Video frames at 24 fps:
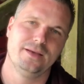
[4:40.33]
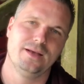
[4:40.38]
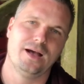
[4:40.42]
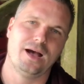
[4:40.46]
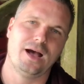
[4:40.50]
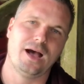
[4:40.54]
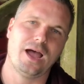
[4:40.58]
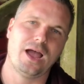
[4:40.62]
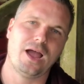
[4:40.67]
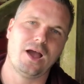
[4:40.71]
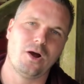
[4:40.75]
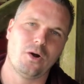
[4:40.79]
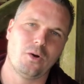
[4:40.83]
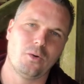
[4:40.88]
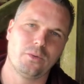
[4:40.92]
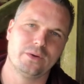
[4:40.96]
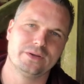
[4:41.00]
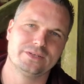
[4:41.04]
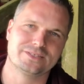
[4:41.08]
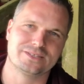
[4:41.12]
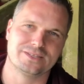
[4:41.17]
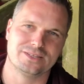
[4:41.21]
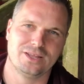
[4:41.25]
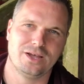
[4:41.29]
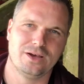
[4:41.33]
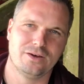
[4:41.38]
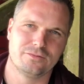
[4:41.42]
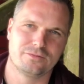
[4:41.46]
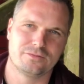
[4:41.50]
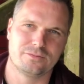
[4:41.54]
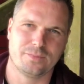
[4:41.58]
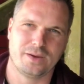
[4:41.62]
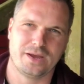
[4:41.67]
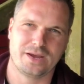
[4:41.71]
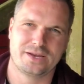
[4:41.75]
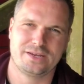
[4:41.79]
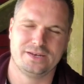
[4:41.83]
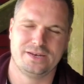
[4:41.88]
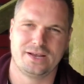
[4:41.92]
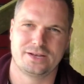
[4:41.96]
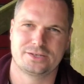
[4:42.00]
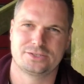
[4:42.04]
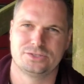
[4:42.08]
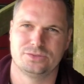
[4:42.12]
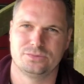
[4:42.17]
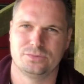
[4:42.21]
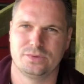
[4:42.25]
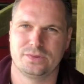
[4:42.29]
I always loved my
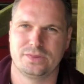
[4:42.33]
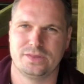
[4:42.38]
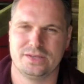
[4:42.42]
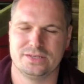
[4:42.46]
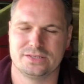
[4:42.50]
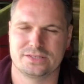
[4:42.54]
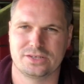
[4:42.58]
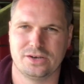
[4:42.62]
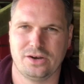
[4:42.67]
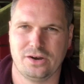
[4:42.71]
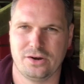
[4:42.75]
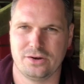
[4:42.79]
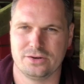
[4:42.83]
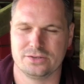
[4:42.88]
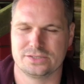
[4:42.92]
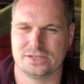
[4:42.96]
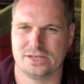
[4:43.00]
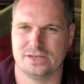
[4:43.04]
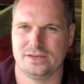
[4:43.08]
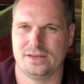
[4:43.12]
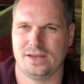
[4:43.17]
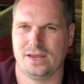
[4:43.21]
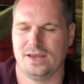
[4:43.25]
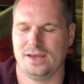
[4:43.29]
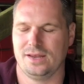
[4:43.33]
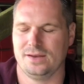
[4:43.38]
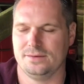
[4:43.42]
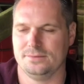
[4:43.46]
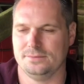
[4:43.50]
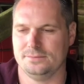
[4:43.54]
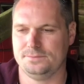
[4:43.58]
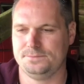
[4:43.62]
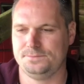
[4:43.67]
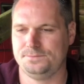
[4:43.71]
connection with these cars, and